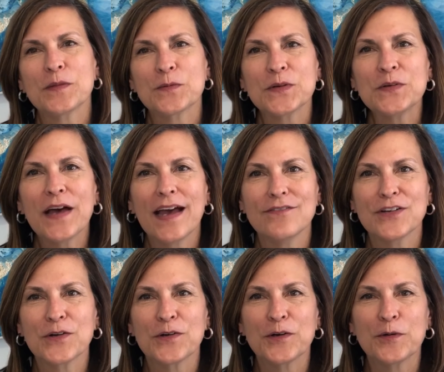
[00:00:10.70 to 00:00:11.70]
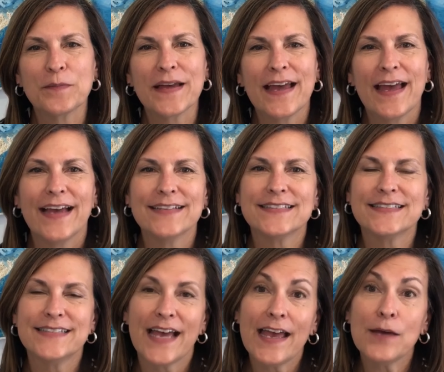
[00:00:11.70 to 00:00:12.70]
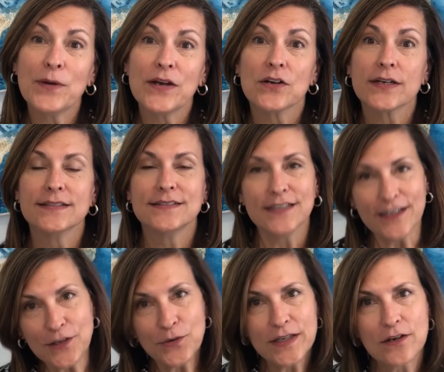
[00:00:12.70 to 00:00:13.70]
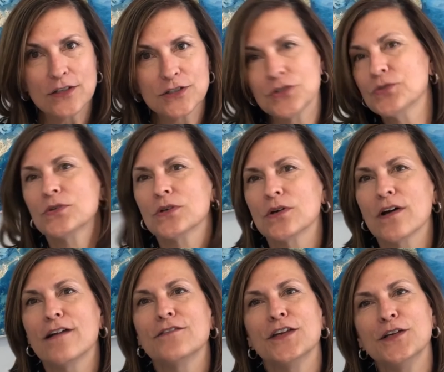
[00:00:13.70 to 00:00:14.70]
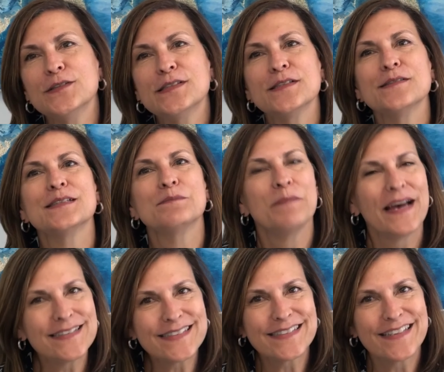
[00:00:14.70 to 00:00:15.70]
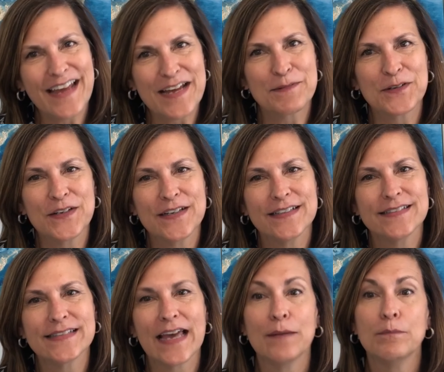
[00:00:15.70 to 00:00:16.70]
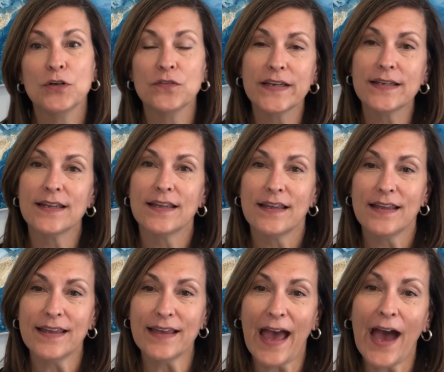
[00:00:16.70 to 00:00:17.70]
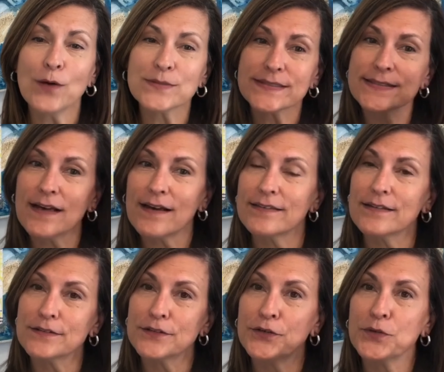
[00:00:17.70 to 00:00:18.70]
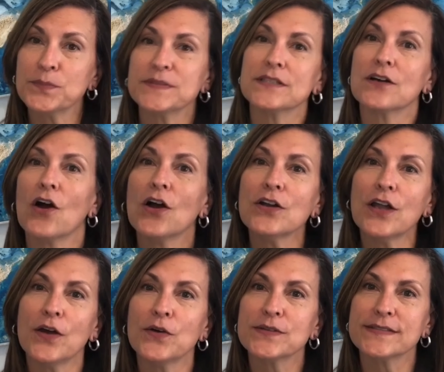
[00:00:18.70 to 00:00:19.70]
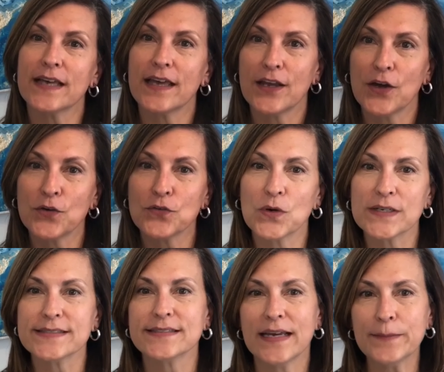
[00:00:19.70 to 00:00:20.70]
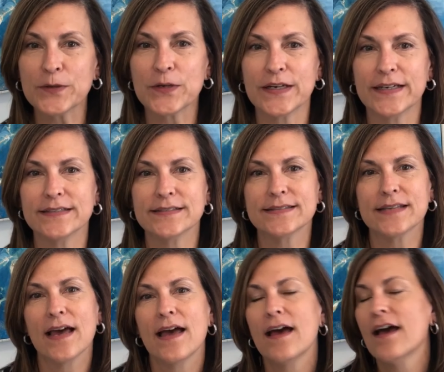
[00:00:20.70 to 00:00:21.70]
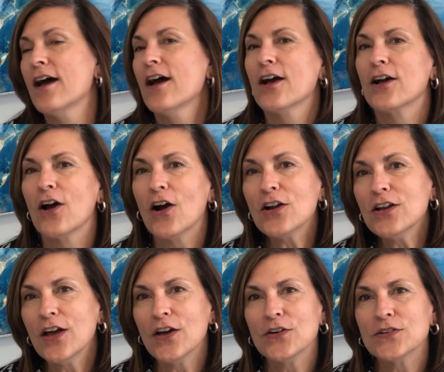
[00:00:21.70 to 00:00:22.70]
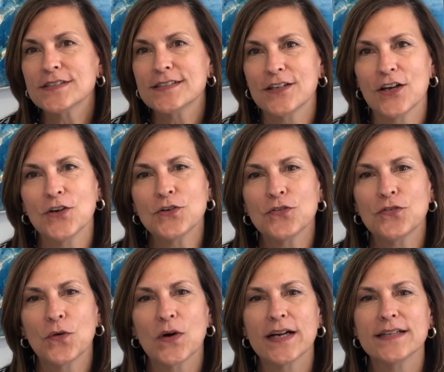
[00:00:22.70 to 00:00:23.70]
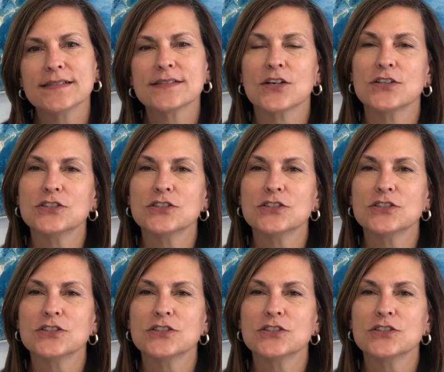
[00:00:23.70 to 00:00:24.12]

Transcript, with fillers: the Real Haven Group, and today we are continuing our tour of Houston's best neighborhoods and moving outside the loop to Garden Oaks and Oak Forest neighborhoods. Garden Oaks and Oak Forest are